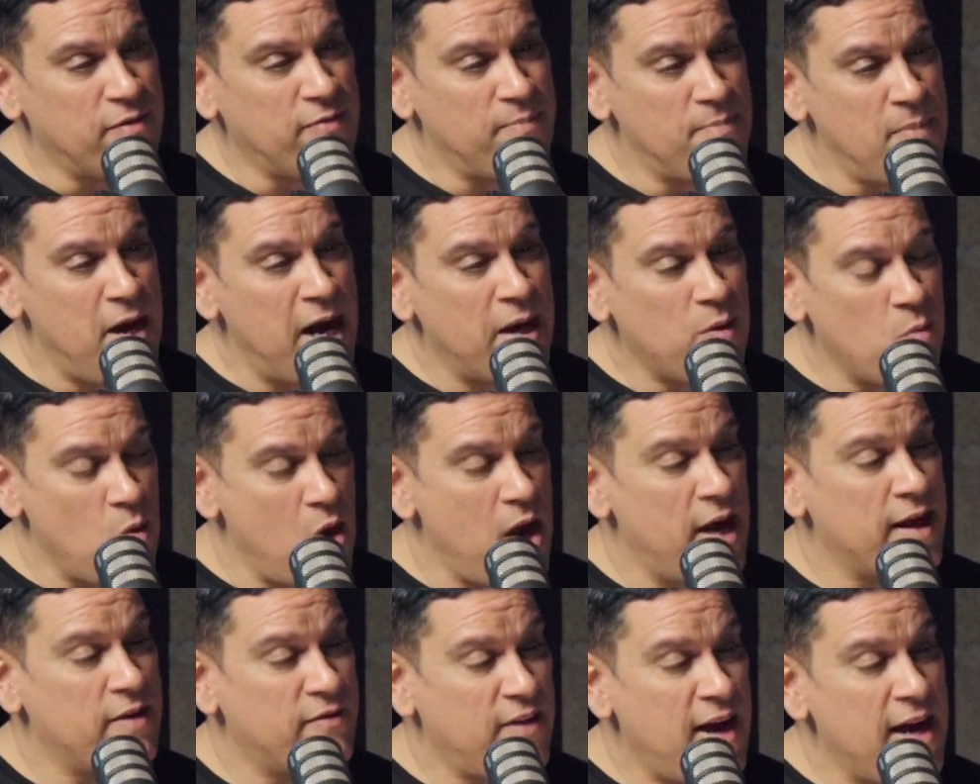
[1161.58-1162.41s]

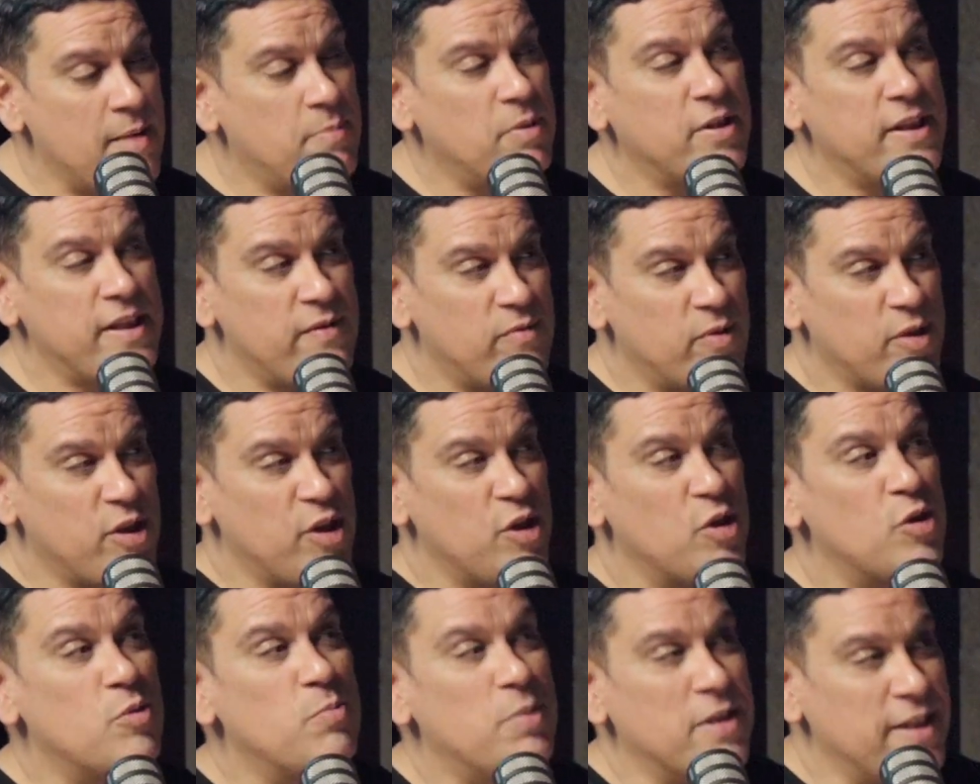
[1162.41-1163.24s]
I believe what
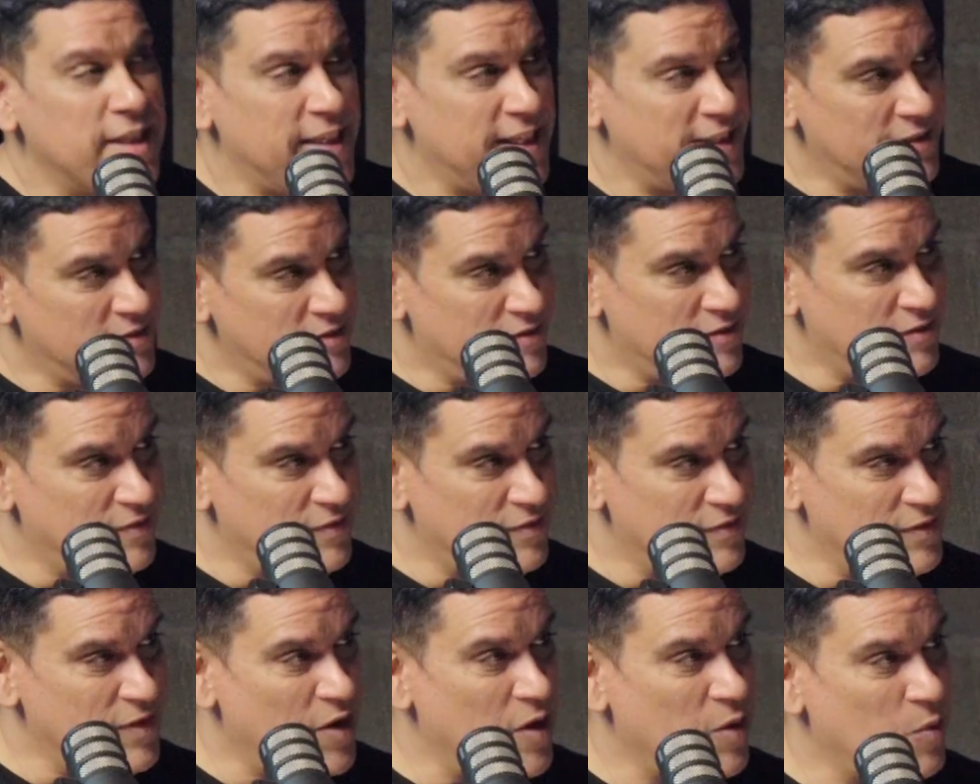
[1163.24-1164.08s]
you believe
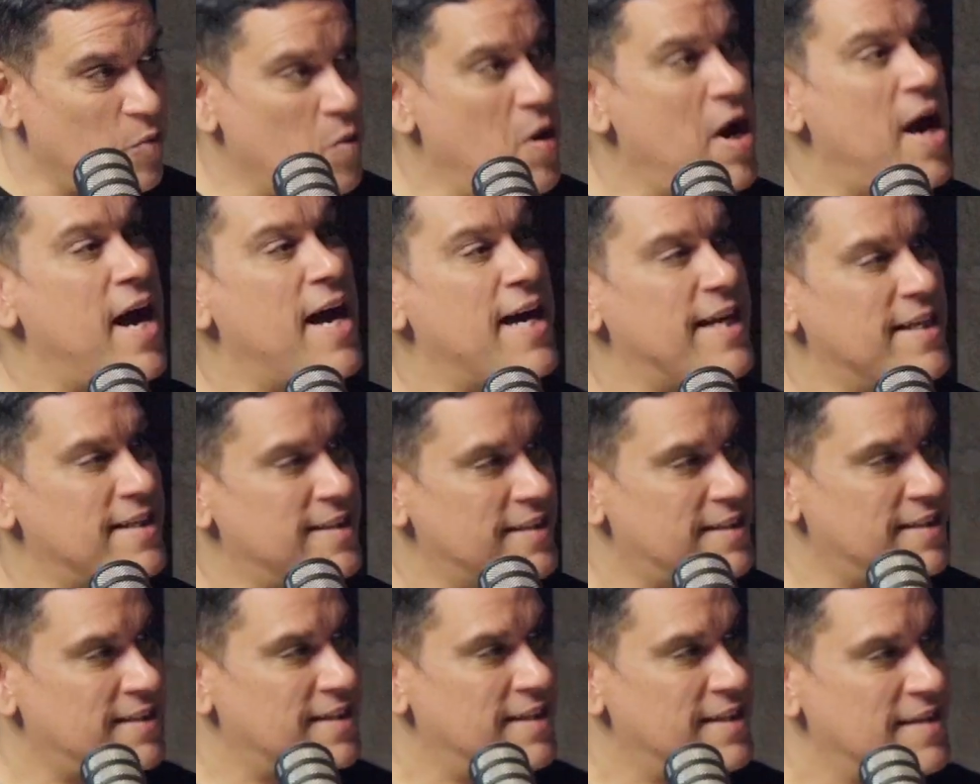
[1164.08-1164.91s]
are
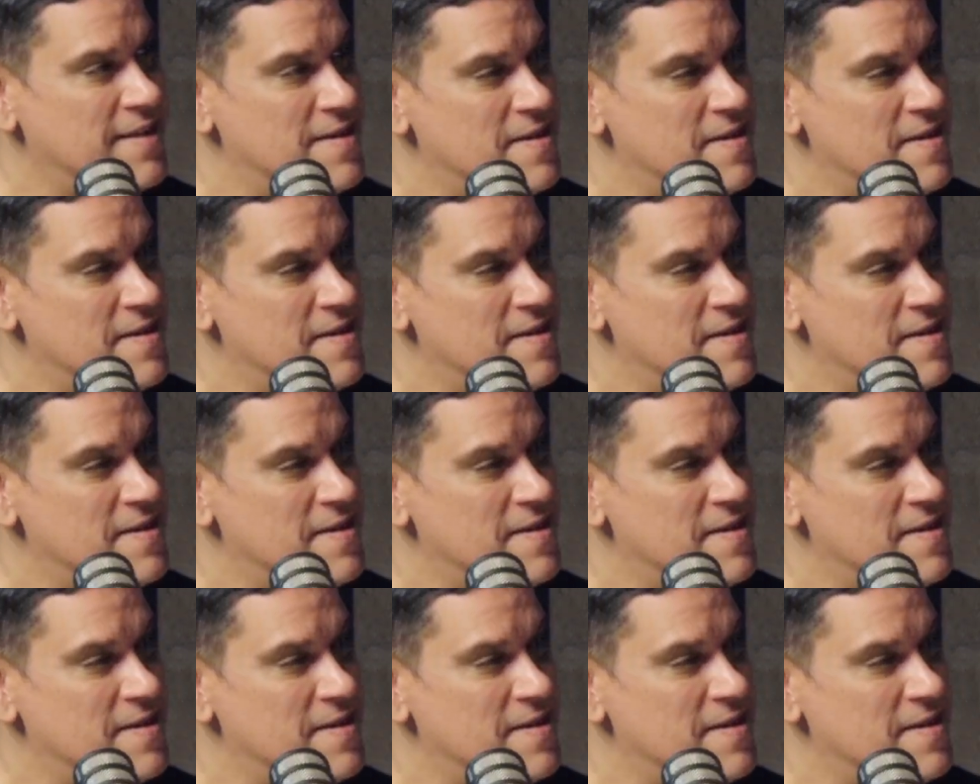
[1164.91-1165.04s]
whys